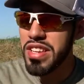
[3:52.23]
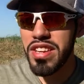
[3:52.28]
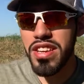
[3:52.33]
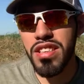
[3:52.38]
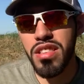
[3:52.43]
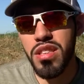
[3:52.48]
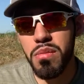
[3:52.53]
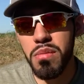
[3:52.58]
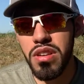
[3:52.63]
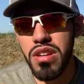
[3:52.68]

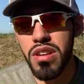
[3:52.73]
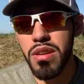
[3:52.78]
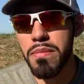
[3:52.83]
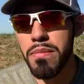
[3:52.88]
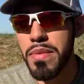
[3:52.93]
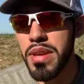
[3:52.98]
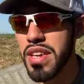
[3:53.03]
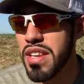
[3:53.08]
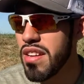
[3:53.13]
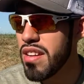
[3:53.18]
get them to
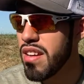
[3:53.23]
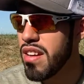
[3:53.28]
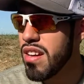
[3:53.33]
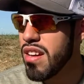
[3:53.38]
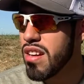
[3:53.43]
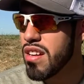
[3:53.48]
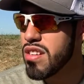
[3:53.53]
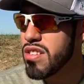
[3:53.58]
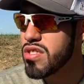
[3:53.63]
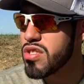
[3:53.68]
commit
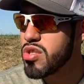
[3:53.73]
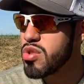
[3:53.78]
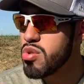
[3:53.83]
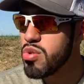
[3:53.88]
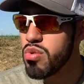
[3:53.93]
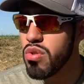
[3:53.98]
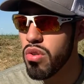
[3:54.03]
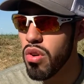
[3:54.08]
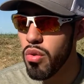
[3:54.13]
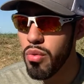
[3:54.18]

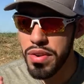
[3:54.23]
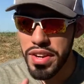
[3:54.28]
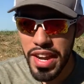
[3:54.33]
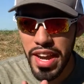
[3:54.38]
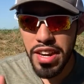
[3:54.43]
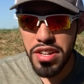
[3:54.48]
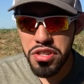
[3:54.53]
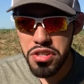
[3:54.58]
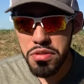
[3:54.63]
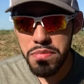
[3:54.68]
to a
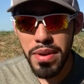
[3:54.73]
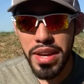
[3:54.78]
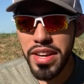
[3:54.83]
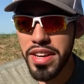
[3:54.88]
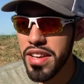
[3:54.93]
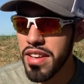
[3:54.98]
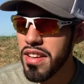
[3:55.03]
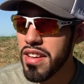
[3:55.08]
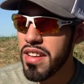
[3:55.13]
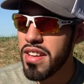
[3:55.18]
reaction
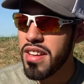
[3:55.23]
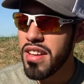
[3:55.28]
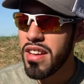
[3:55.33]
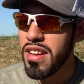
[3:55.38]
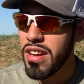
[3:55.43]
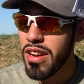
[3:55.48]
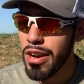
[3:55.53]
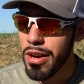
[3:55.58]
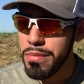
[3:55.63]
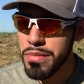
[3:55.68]
bite.
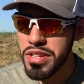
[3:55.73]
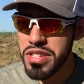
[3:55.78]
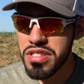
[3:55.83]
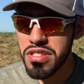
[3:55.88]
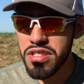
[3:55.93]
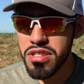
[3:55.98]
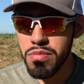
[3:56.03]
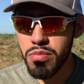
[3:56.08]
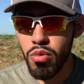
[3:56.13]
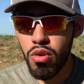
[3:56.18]
This
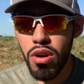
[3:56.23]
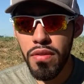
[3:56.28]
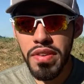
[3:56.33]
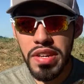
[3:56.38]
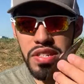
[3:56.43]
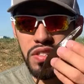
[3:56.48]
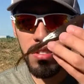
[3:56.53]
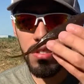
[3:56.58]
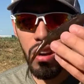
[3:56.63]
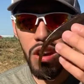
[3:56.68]
is more of
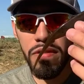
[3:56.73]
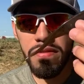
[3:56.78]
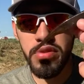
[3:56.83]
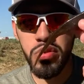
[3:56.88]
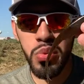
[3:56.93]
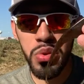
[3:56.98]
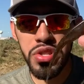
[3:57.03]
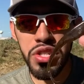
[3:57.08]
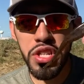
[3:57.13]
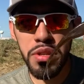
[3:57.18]
a soft
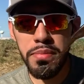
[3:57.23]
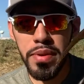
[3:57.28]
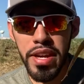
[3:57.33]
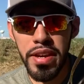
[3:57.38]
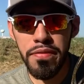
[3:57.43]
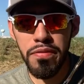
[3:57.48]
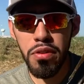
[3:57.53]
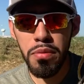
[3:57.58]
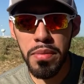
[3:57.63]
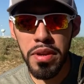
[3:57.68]
twitching
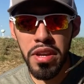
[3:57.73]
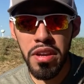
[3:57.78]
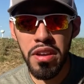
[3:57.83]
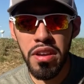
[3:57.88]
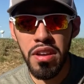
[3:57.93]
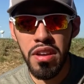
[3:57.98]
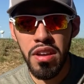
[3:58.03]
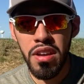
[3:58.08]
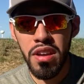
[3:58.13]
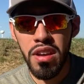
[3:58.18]
bait for me.
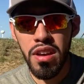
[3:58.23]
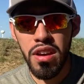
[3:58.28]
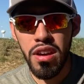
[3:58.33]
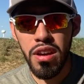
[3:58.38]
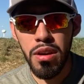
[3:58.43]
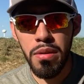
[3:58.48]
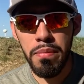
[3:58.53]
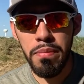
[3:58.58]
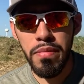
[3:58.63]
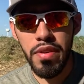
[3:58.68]

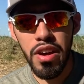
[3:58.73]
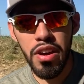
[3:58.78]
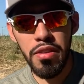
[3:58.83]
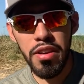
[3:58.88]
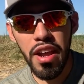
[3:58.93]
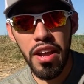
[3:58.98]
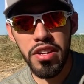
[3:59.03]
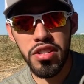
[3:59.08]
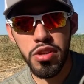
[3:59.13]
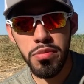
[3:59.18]
I'll
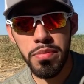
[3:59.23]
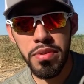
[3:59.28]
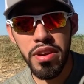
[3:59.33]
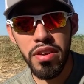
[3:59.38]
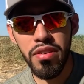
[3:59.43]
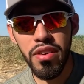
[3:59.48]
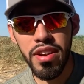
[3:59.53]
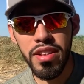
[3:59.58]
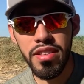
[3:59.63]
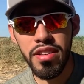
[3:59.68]
actually put
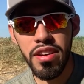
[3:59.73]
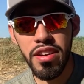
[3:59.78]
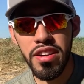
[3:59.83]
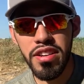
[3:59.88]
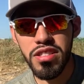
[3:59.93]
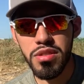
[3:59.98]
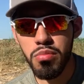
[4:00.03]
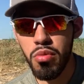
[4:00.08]
it right there. It's